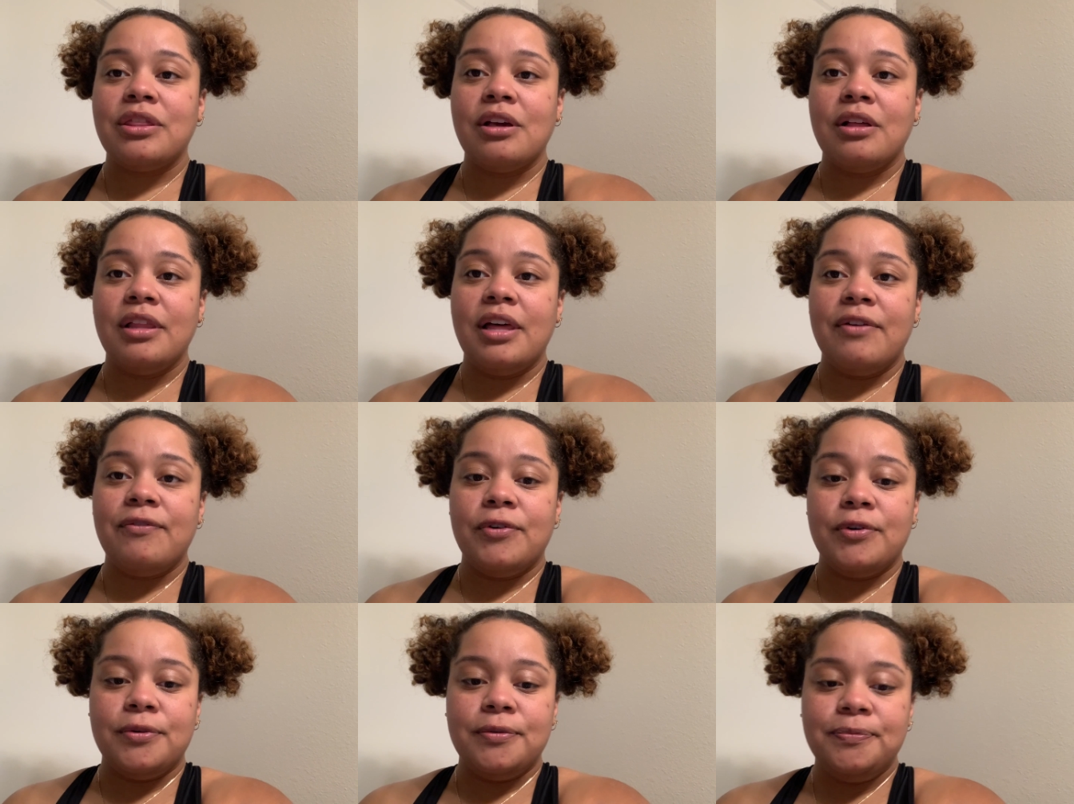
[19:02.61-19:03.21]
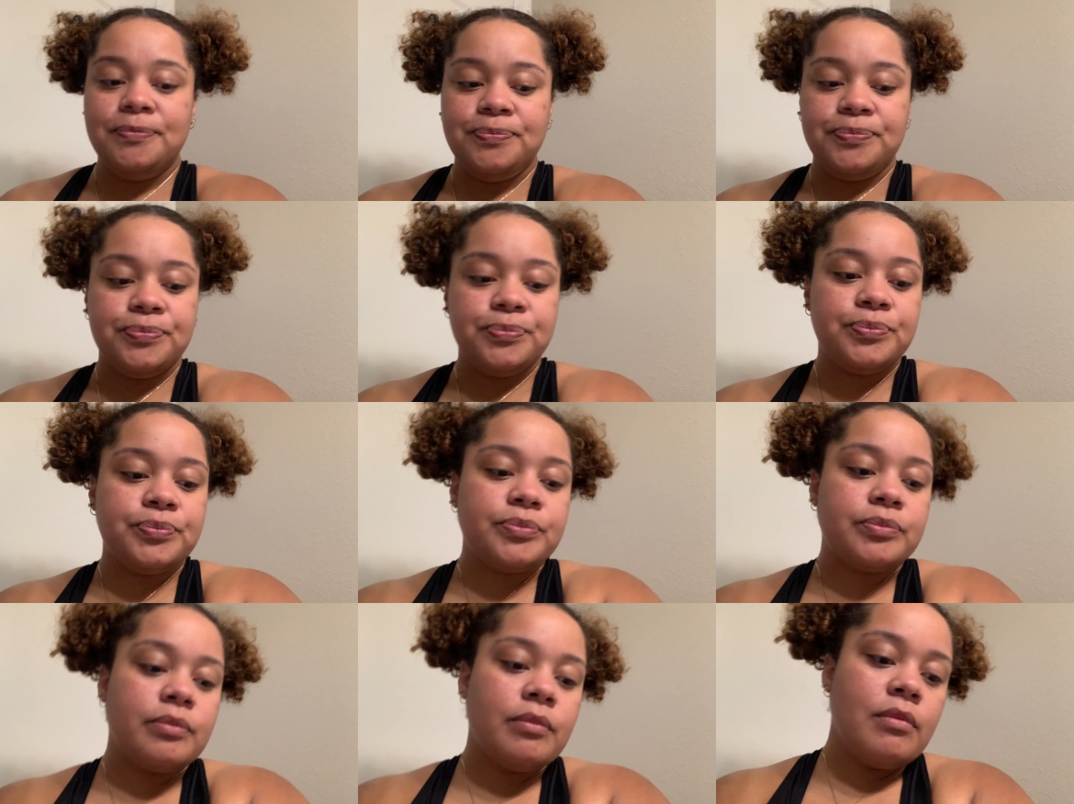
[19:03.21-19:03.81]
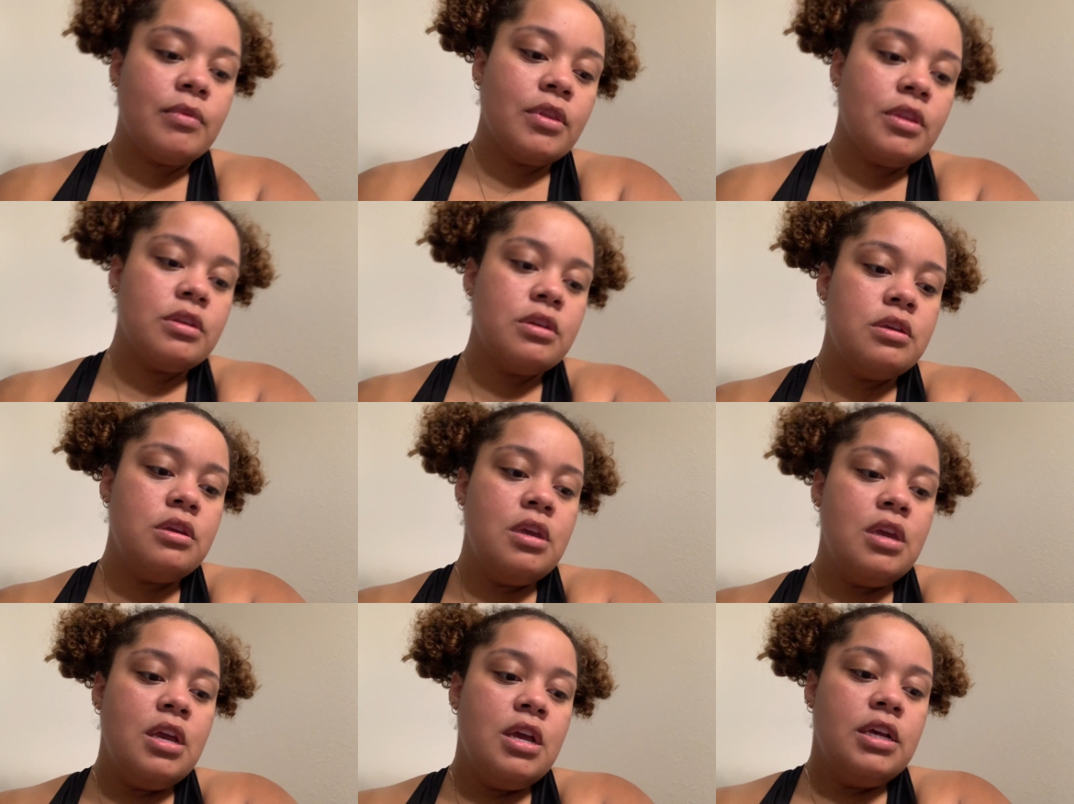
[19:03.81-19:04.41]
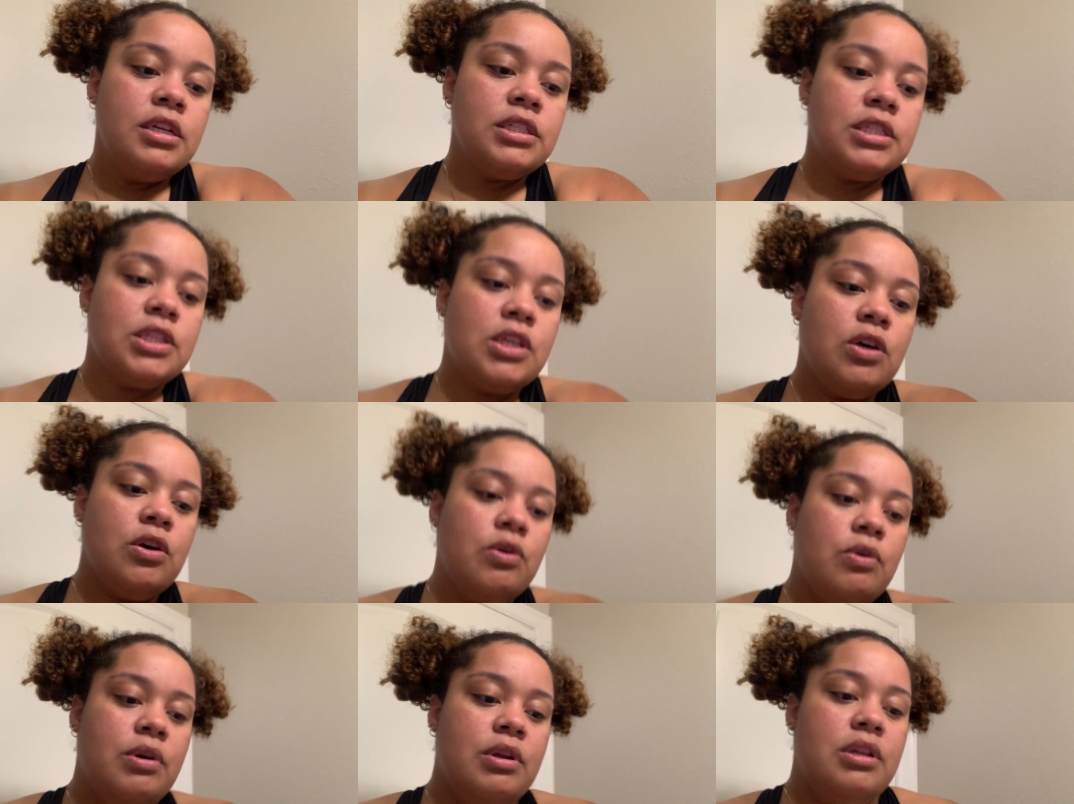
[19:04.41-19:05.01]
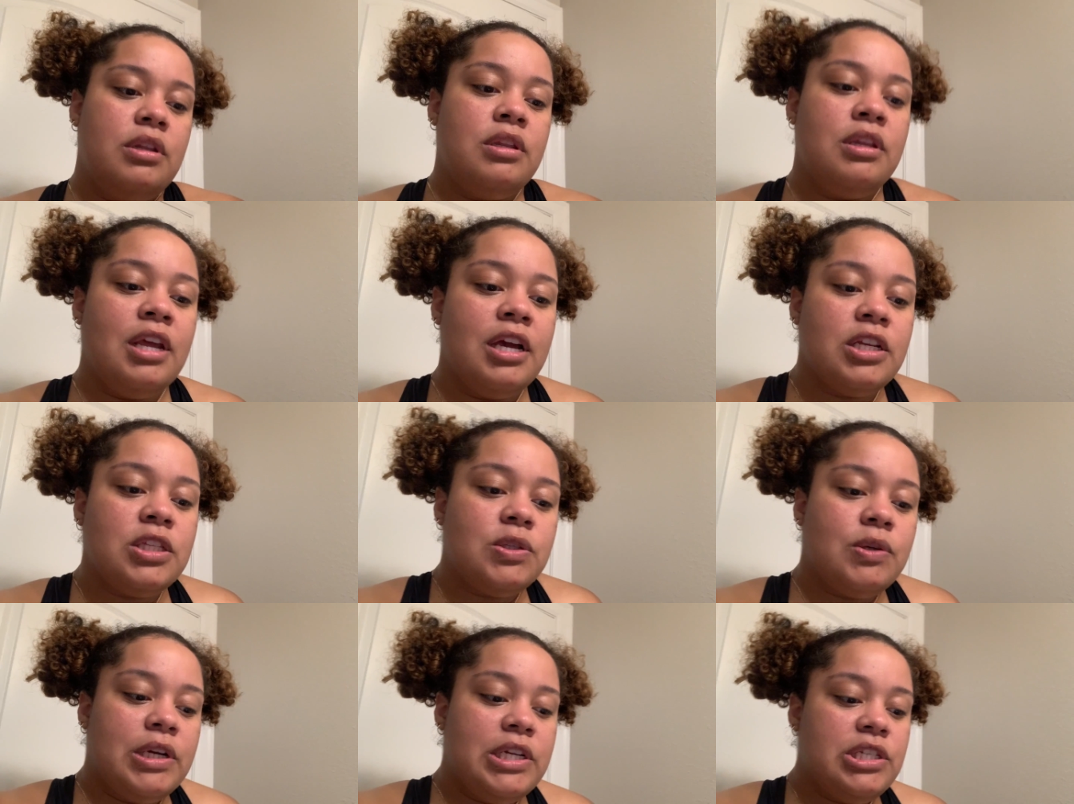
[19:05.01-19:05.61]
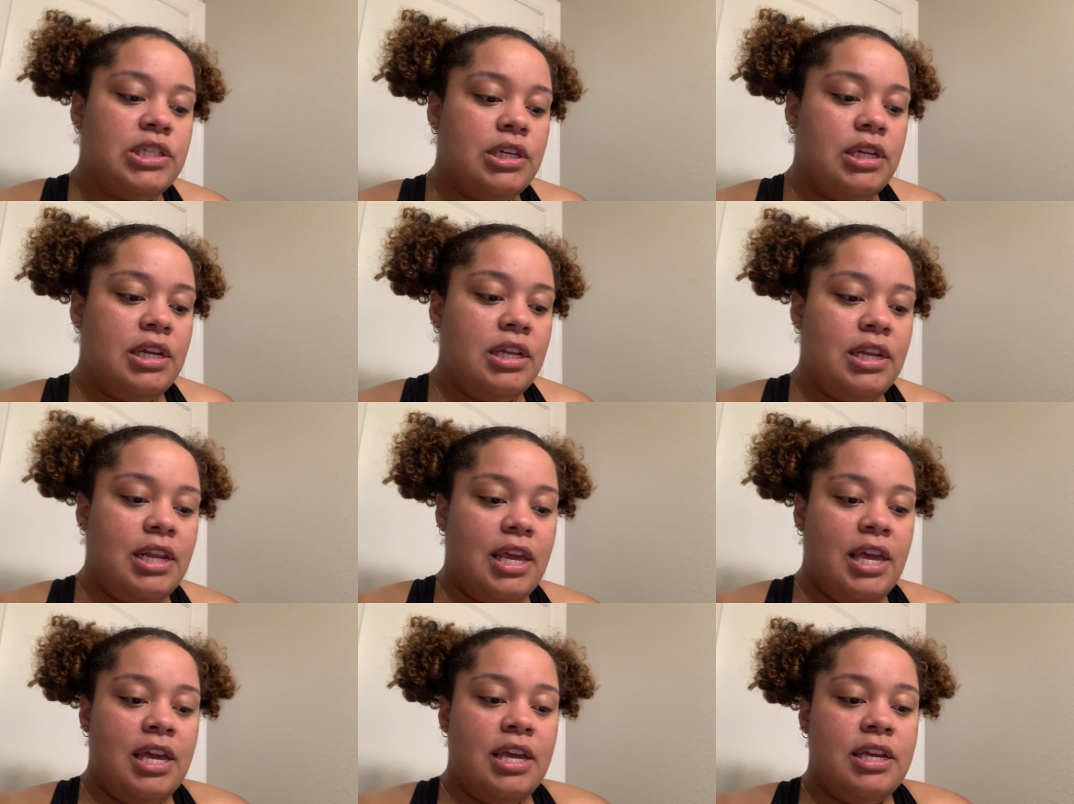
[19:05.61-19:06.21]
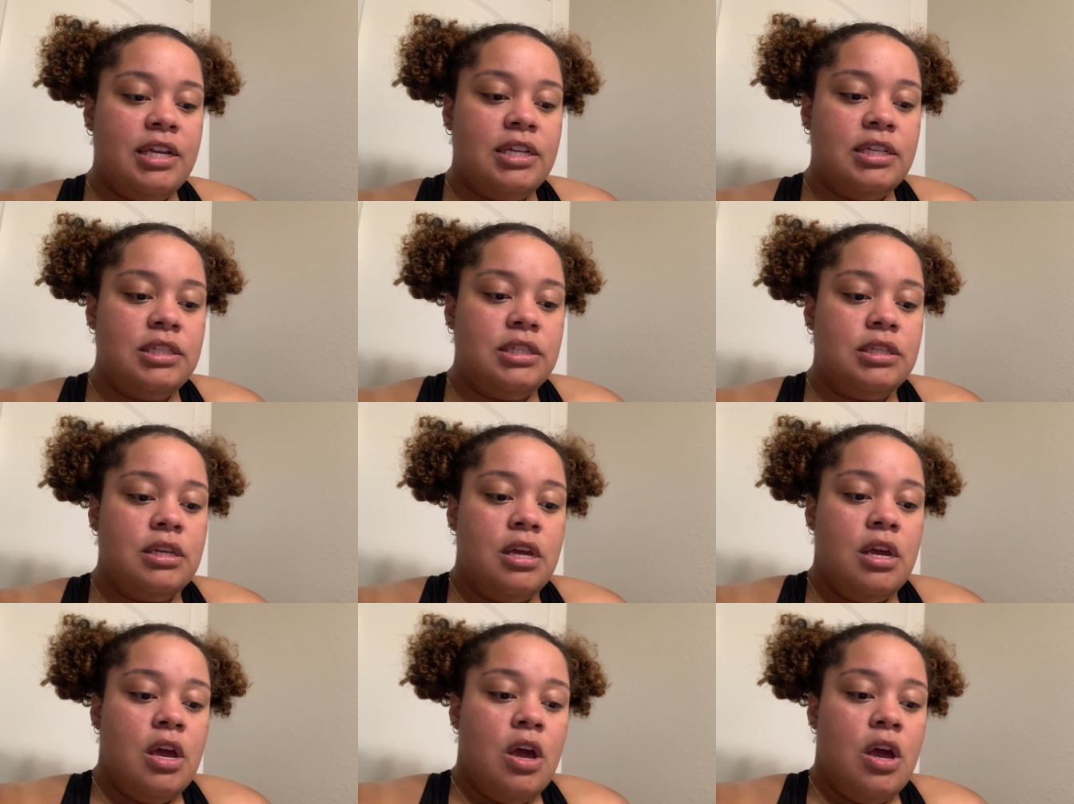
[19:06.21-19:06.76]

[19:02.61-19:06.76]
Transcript: level. So next question is,